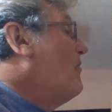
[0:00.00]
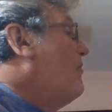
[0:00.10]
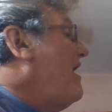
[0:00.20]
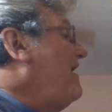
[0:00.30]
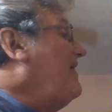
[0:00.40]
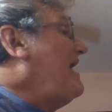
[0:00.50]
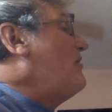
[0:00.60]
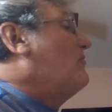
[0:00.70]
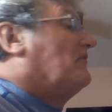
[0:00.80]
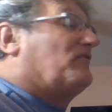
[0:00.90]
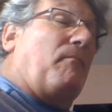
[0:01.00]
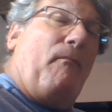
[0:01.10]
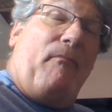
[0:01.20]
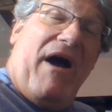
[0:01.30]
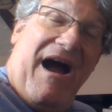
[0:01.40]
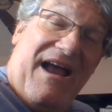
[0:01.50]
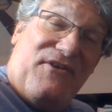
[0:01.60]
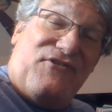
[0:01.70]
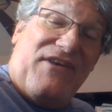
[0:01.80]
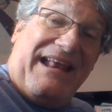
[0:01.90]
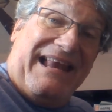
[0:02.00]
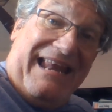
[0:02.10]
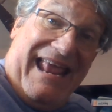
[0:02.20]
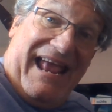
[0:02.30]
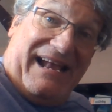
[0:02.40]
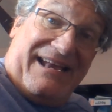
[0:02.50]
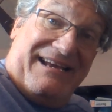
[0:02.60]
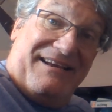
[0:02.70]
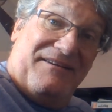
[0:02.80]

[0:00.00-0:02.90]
while I was punching Nick,